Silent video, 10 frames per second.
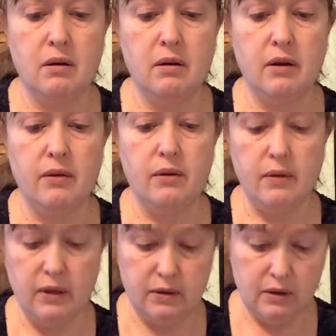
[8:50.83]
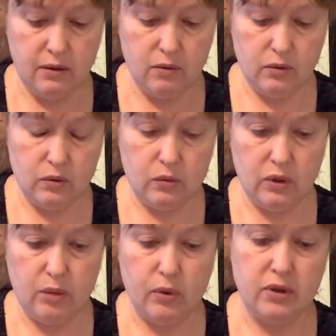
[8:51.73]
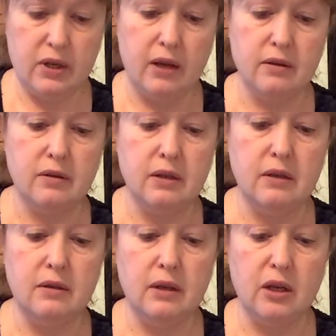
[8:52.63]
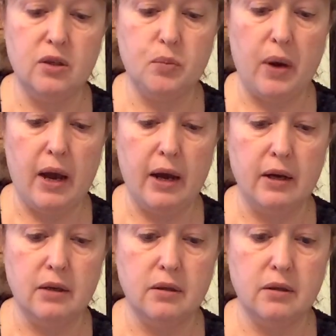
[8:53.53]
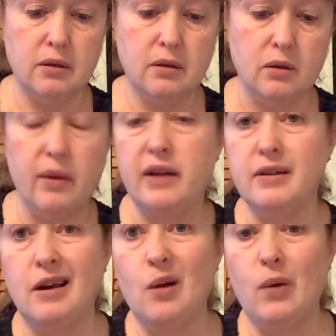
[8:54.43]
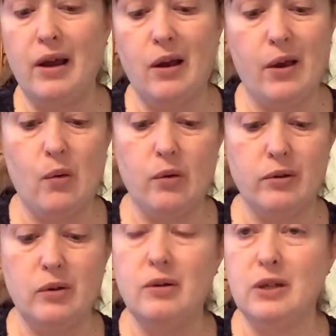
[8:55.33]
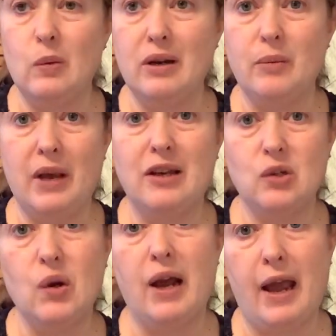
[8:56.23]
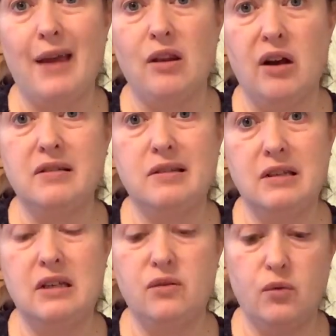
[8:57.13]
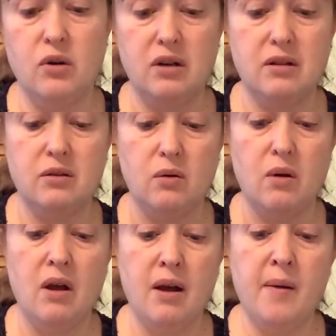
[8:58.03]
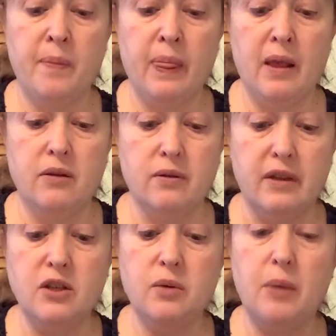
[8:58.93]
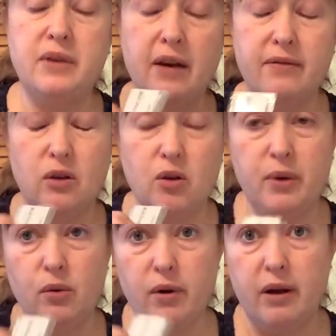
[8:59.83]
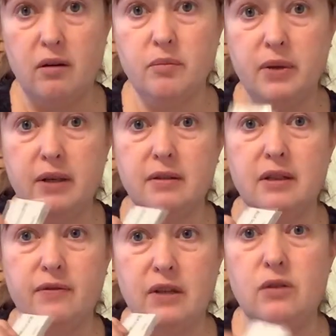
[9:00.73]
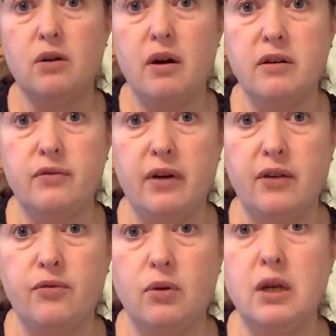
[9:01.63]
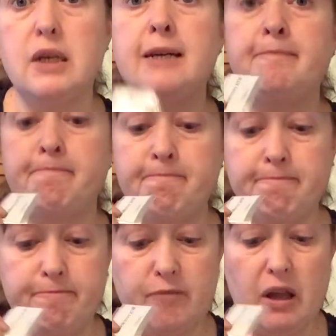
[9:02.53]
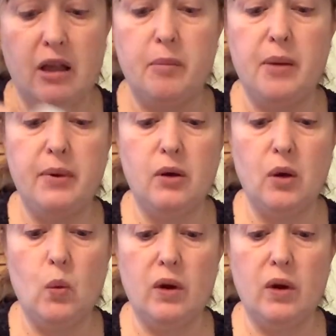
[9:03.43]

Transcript: I thought they said there was only about 10 seeds in each package. So that's kind of why I ordered 2, because I wanted to make sure I had lots of seeds for it. So this one I'm definitely going to be growing out, because if seeds are hard to find for it, that might be a good one